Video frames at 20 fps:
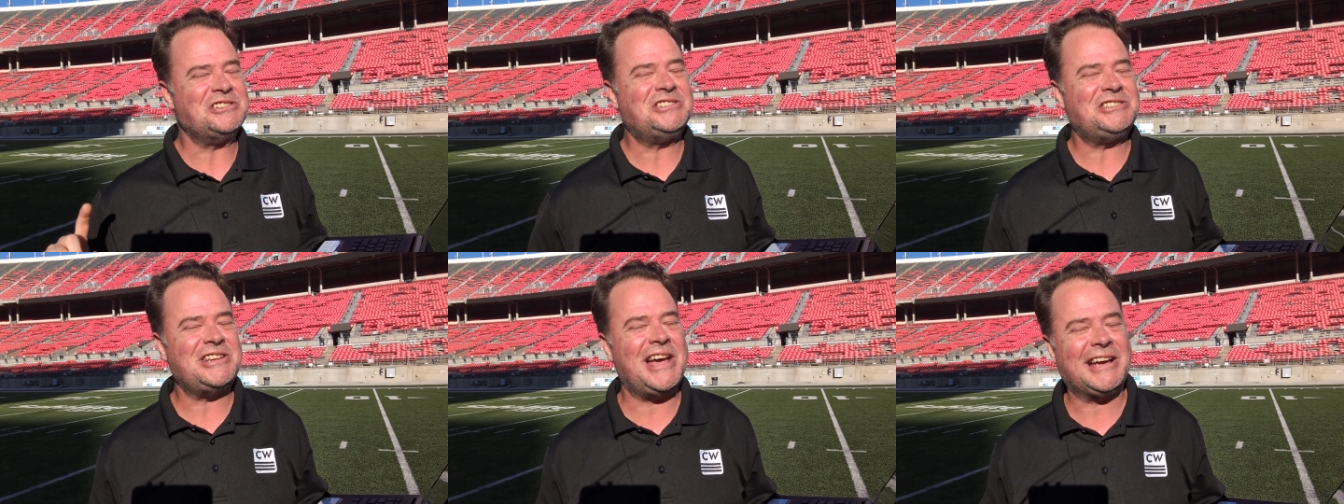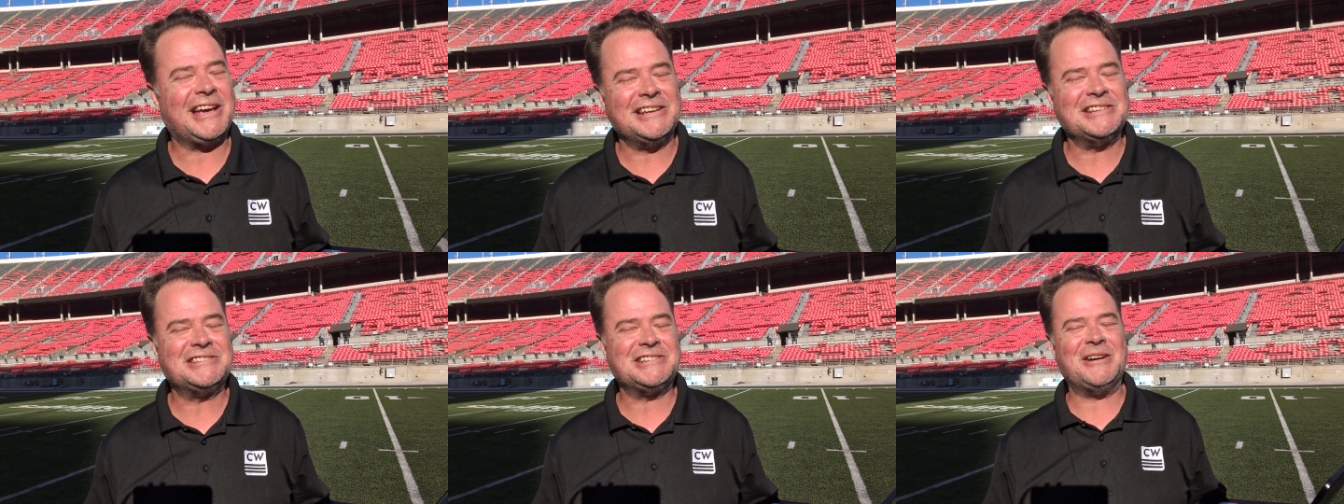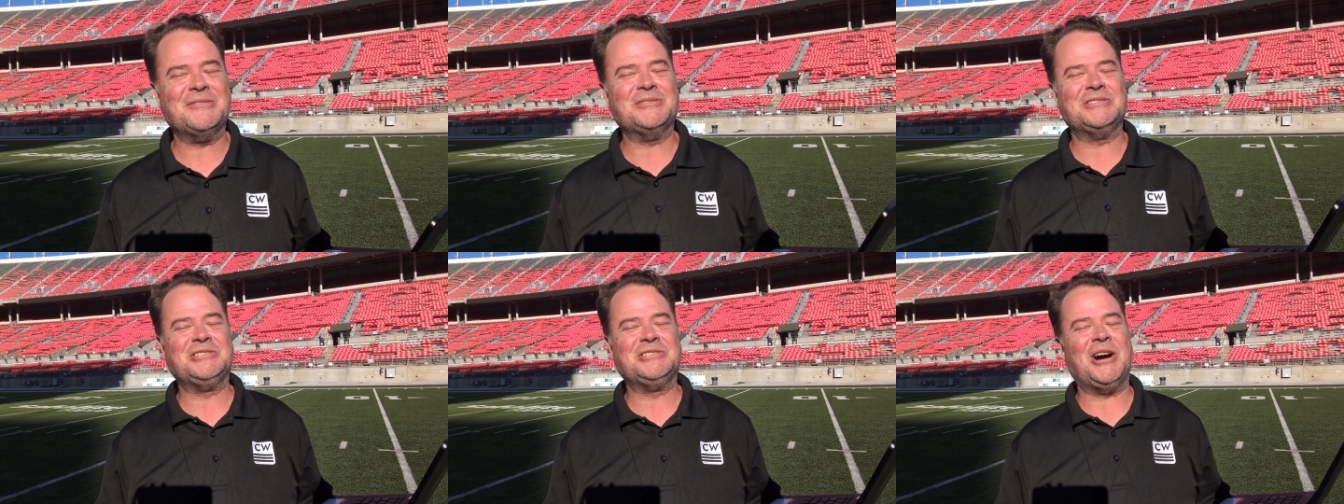and seconds
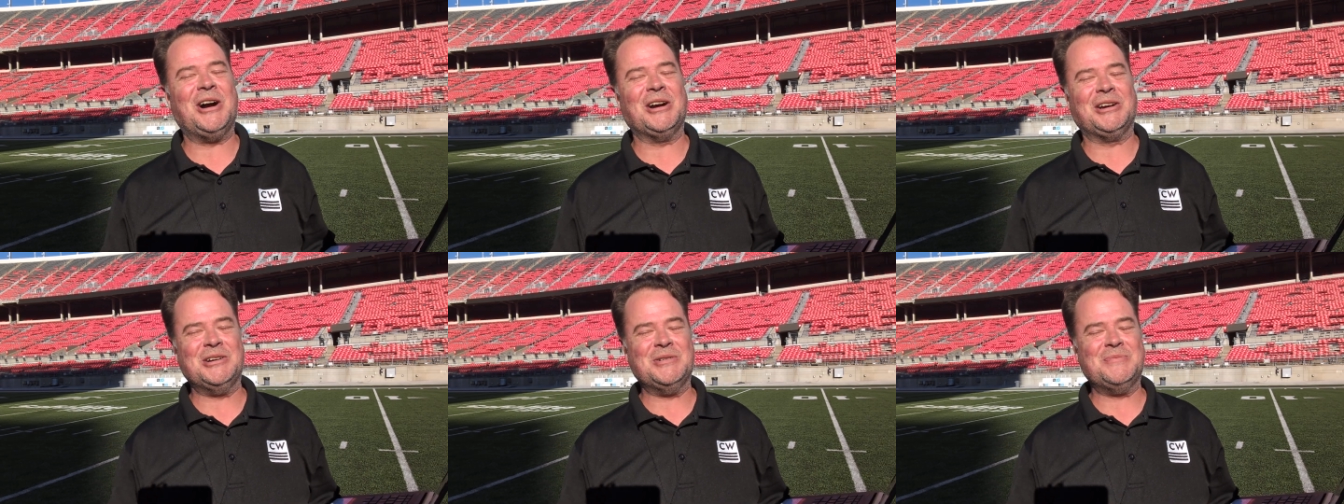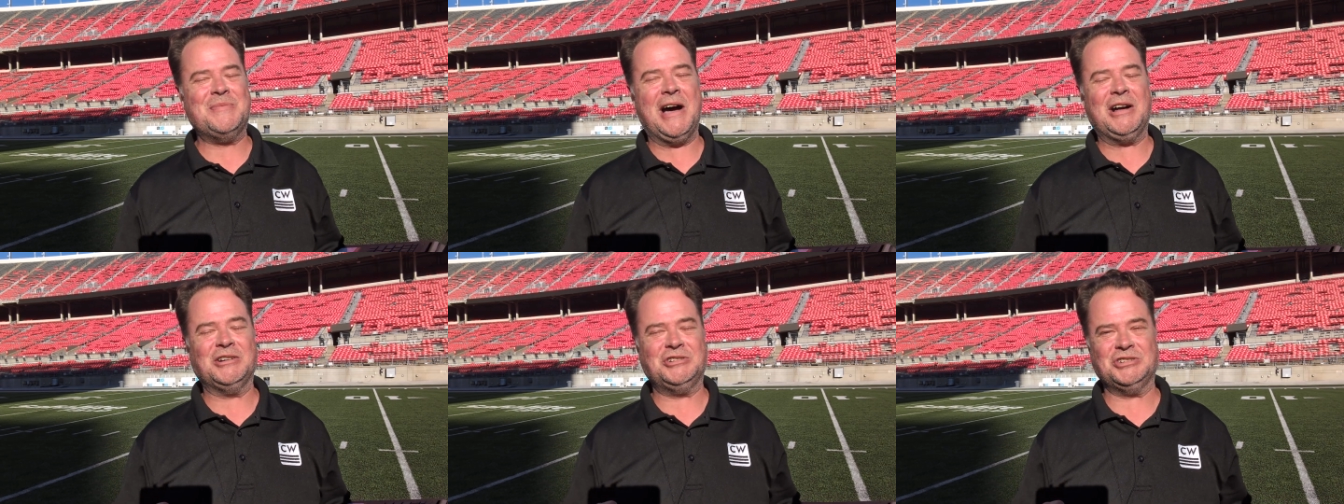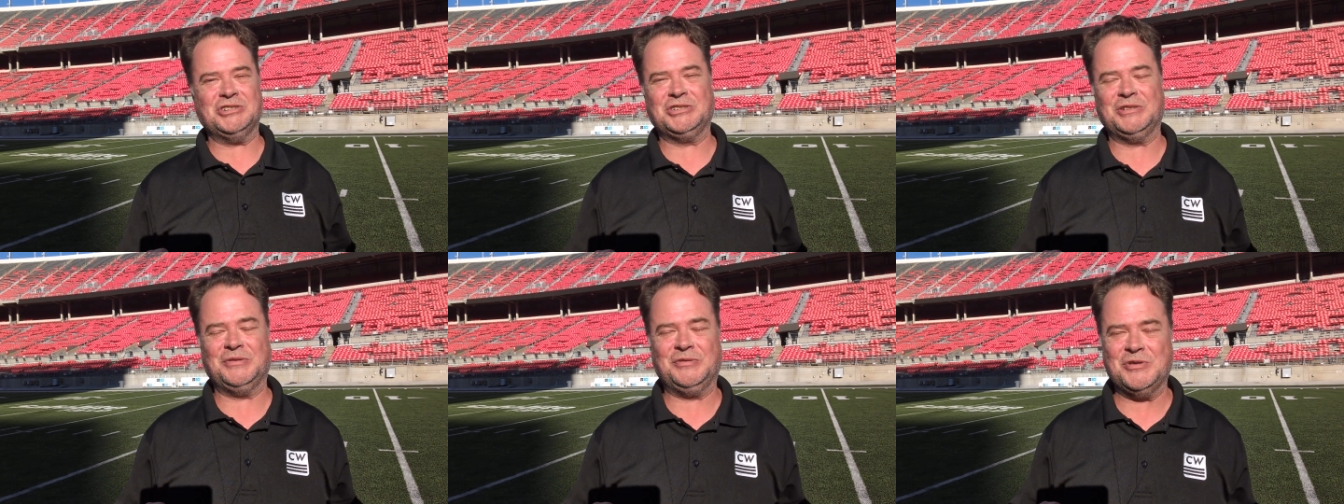I was talking about
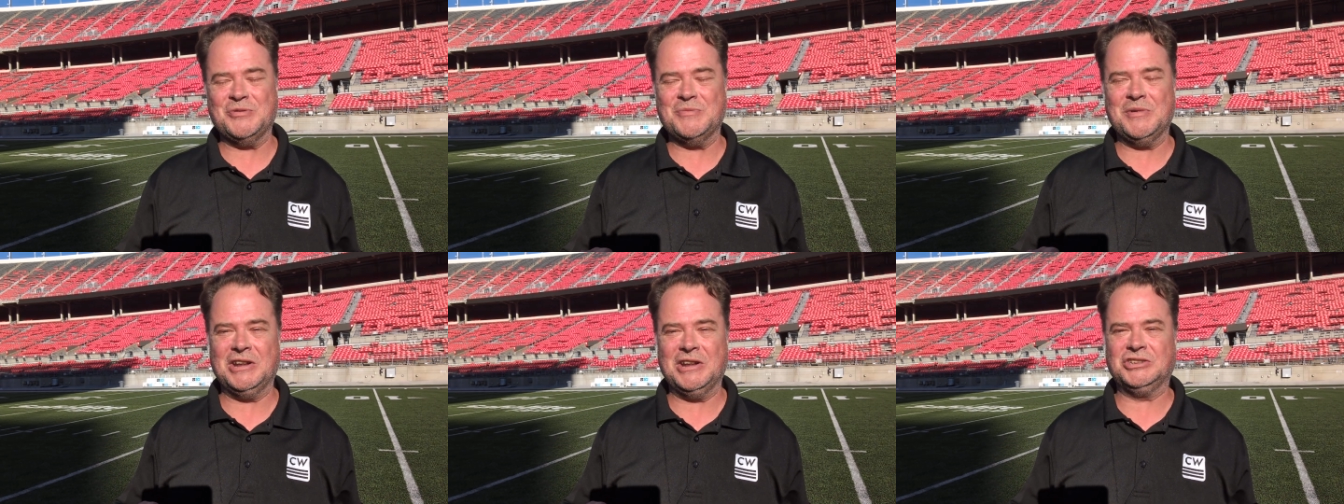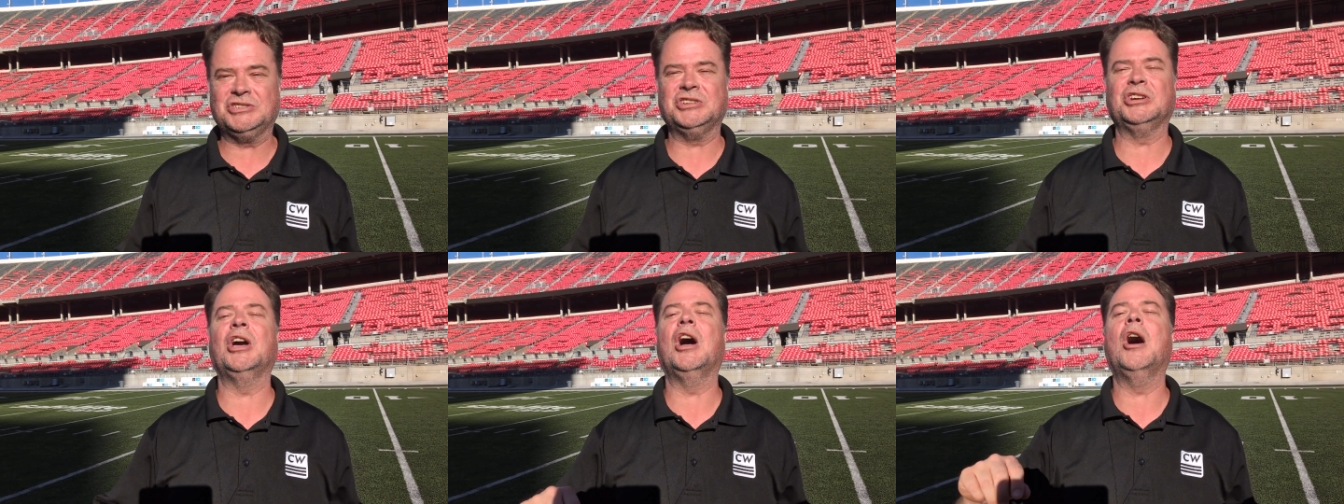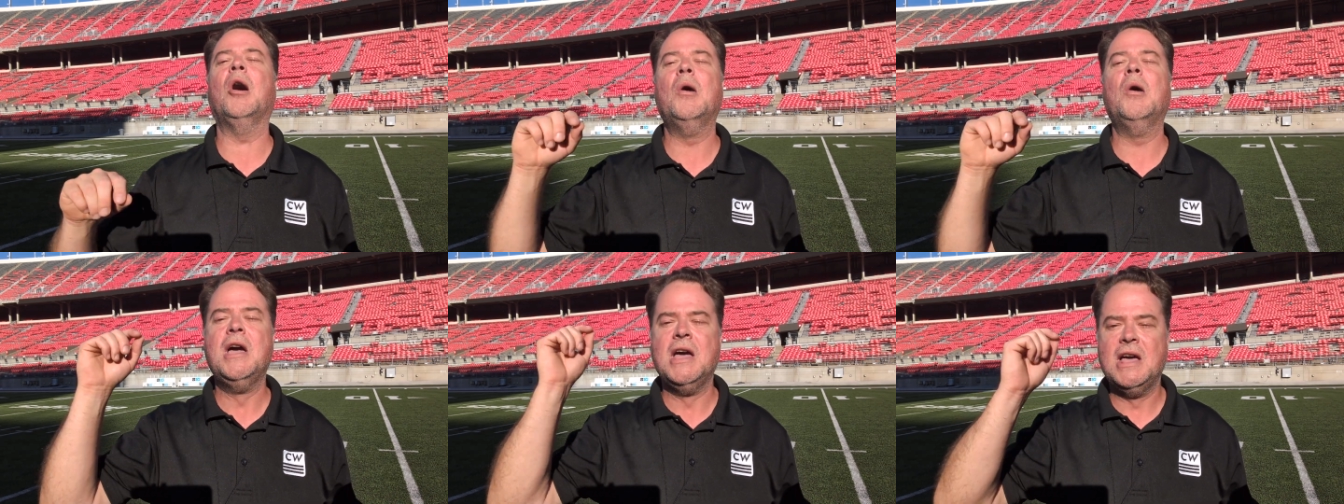just a few minutes
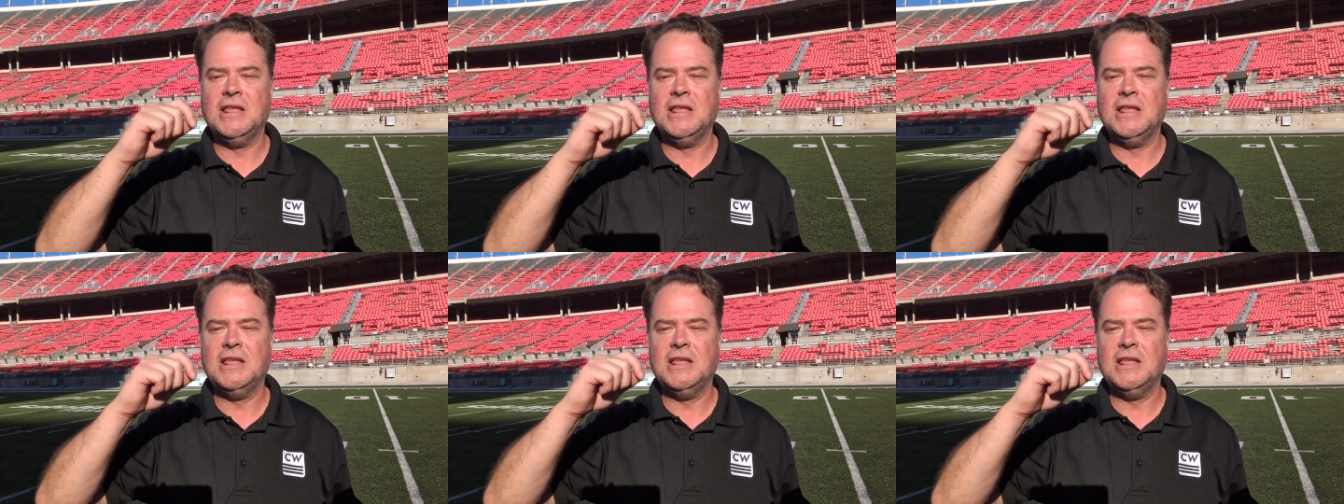ago.